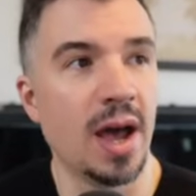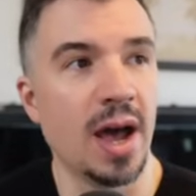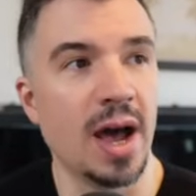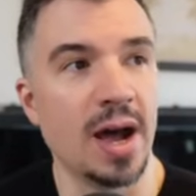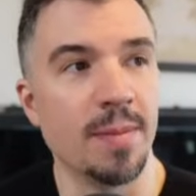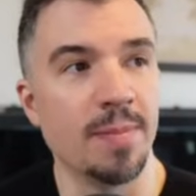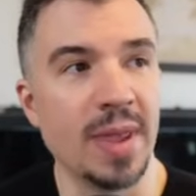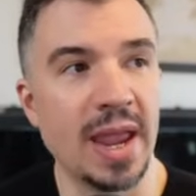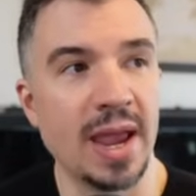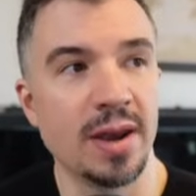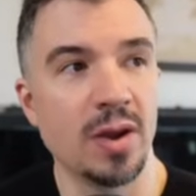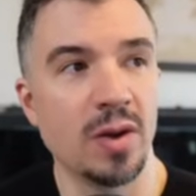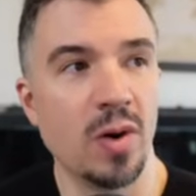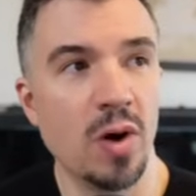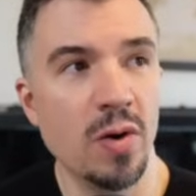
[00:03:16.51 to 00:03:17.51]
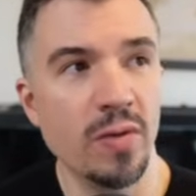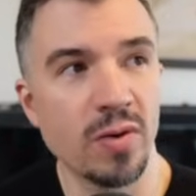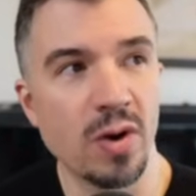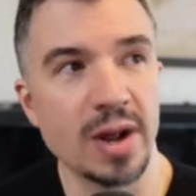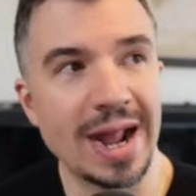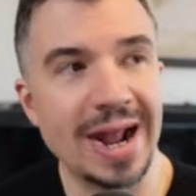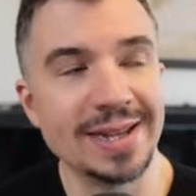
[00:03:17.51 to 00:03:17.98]
And
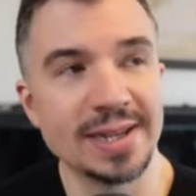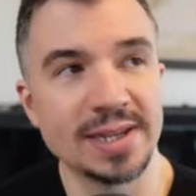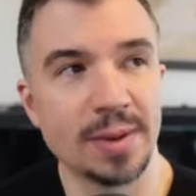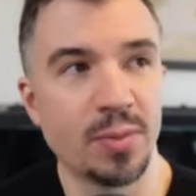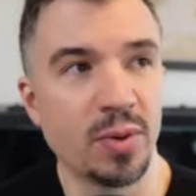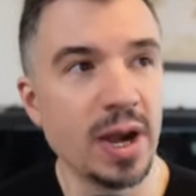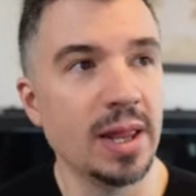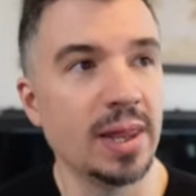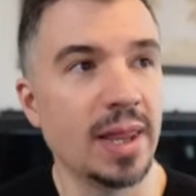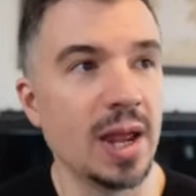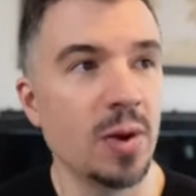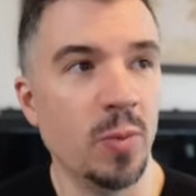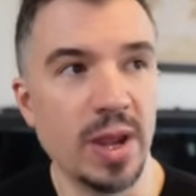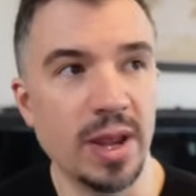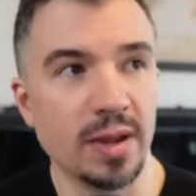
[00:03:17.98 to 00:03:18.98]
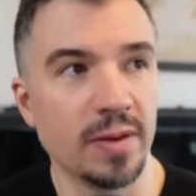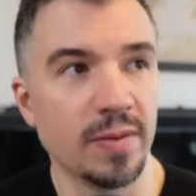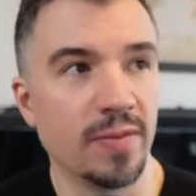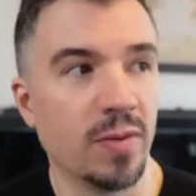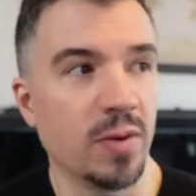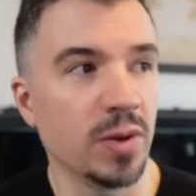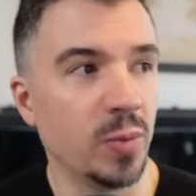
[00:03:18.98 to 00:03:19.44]
overall, guys, it's a pretty light week
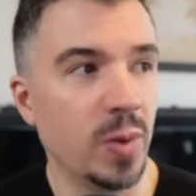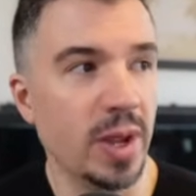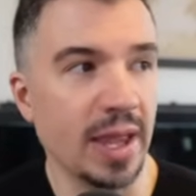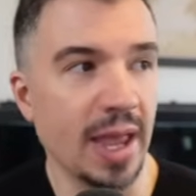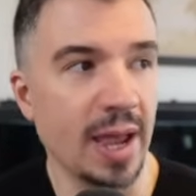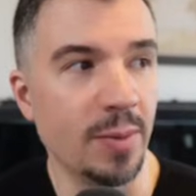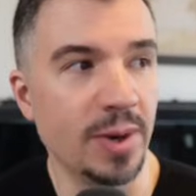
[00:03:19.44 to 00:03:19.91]
for the week ahead.